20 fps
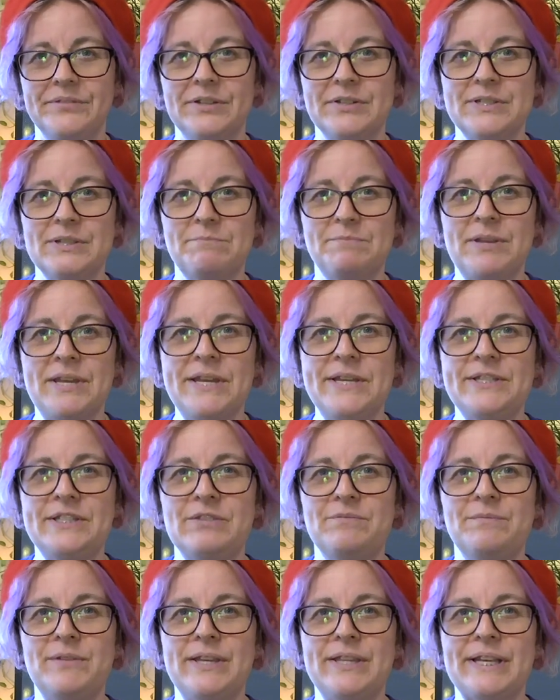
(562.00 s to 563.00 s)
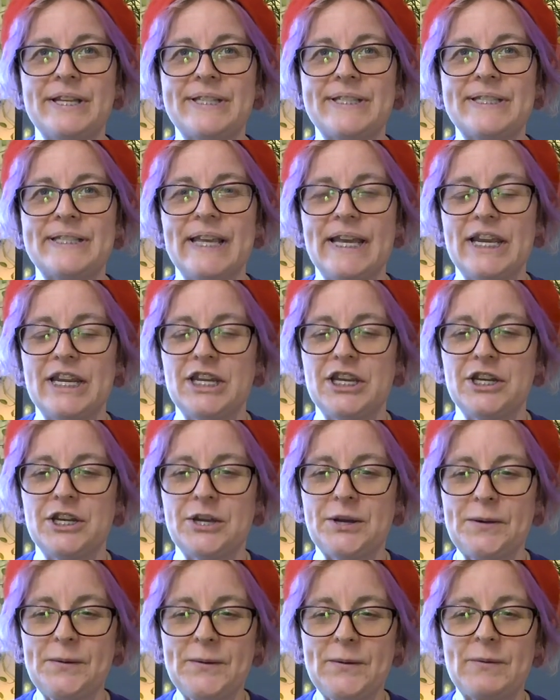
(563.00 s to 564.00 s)
there's a piece of me that's like, you
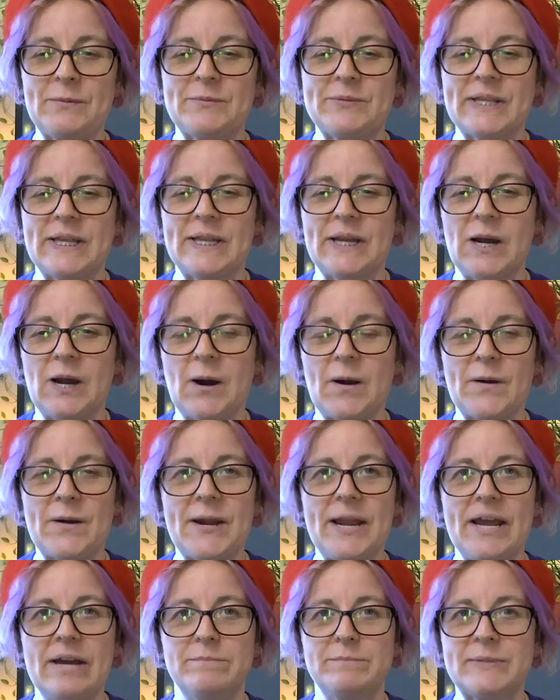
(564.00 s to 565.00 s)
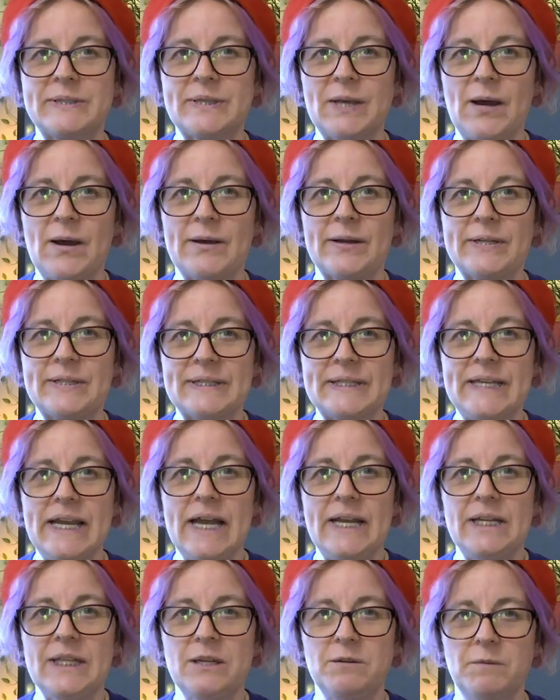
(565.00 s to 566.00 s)
know, it was an REM song. It's the
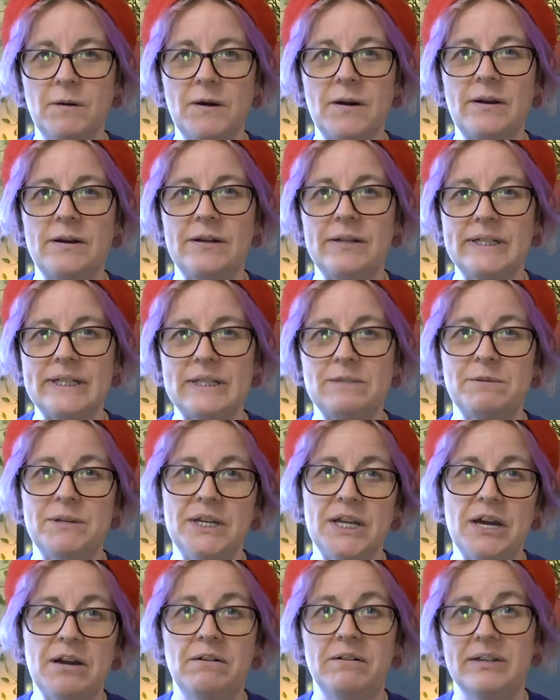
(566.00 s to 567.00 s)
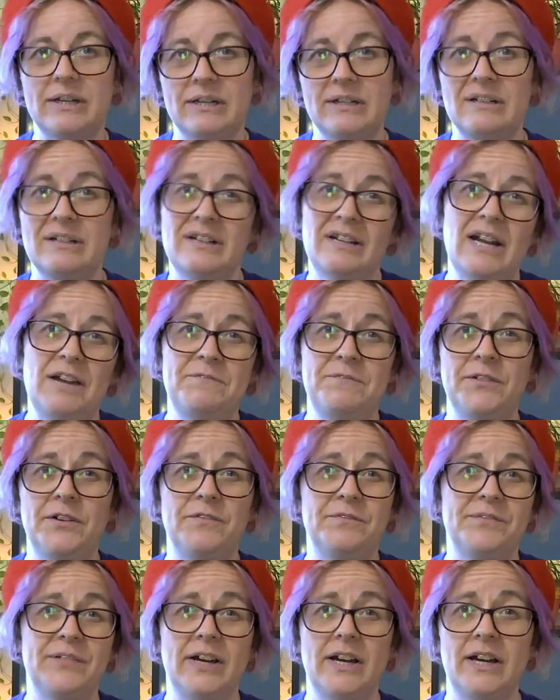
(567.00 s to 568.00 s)
end of the world as we know it, and I
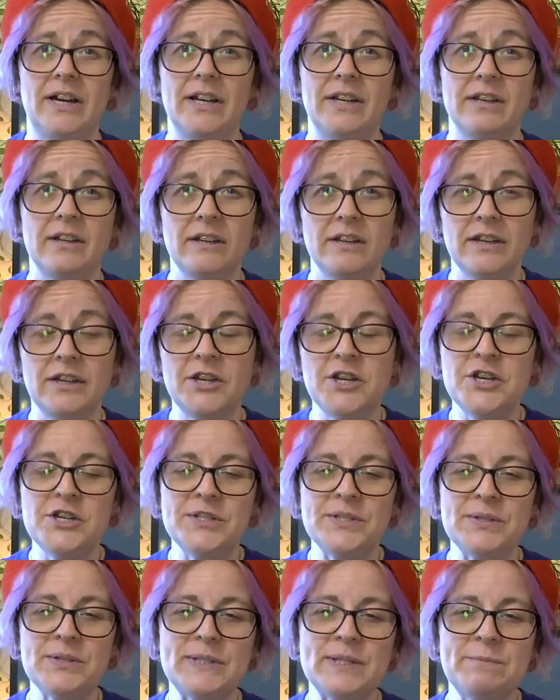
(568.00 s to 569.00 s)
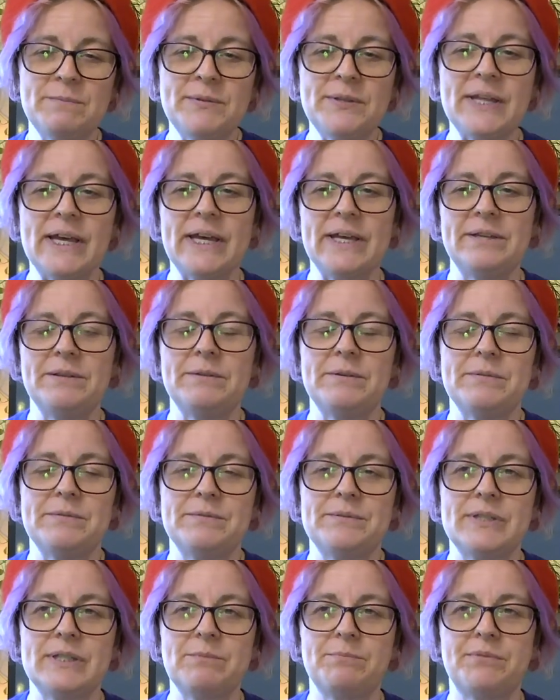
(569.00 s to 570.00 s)
feel fine. So some of the
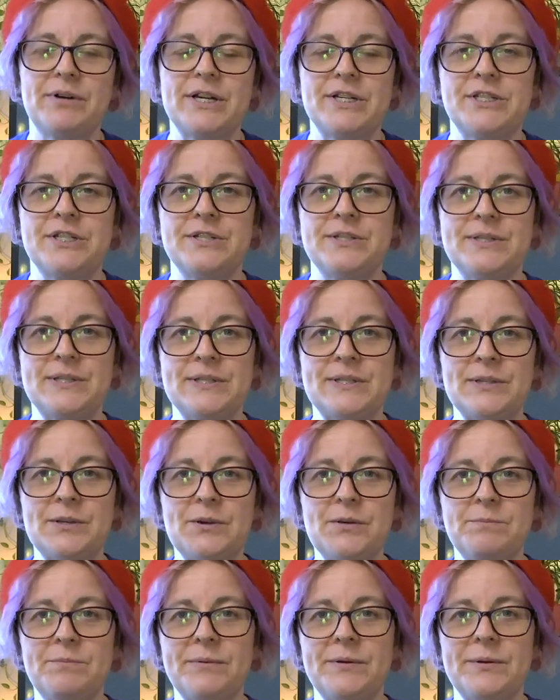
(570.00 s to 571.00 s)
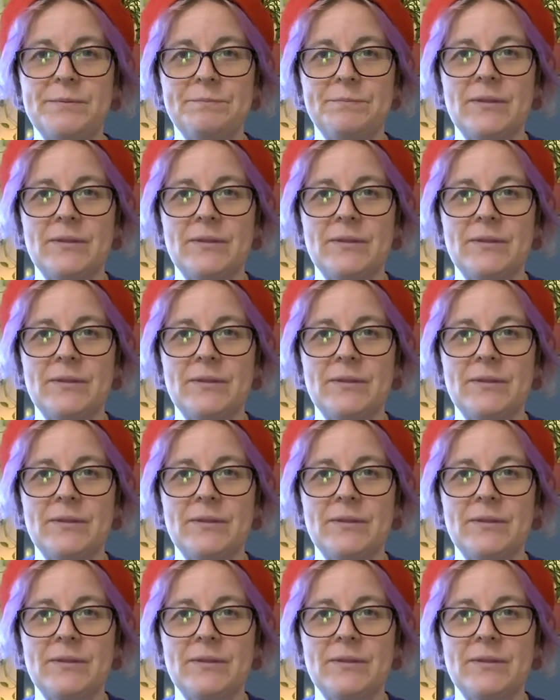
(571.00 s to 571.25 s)
depression soup